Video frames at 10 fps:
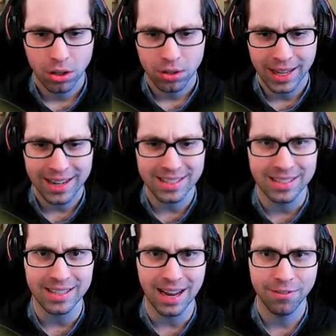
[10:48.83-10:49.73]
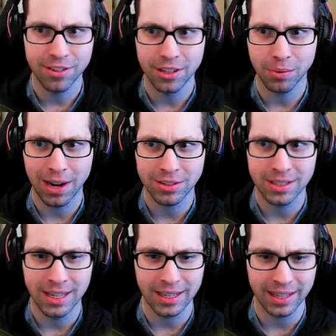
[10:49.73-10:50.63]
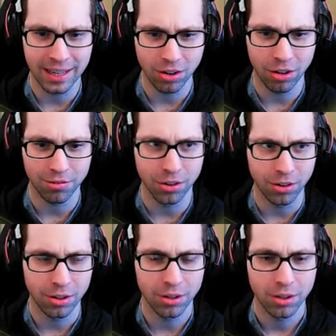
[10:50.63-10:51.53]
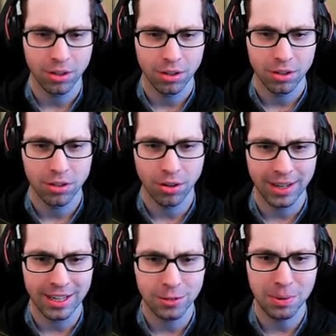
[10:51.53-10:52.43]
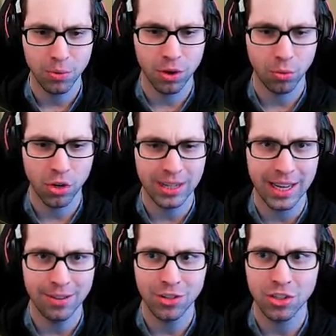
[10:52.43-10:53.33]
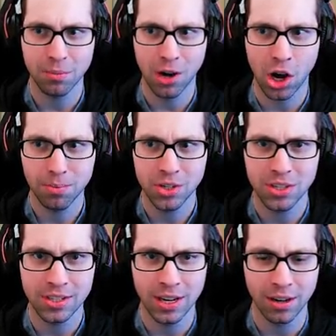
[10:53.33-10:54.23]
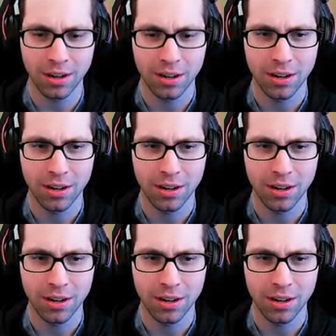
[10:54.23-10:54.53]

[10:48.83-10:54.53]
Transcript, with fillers: That is definitely the route to take on that golf hole. So I guess B101 gave you some options there.